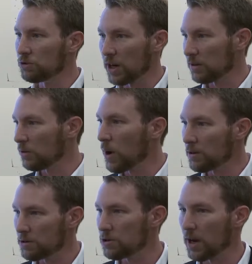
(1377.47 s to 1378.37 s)
check the
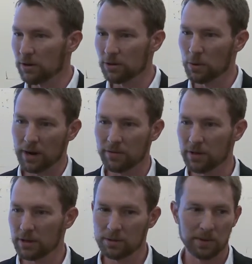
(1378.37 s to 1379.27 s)
weather channel or whatever
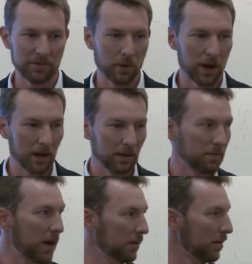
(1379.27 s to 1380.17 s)
it is beforehand
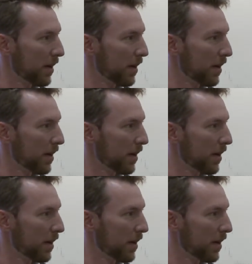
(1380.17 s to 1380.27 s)
and make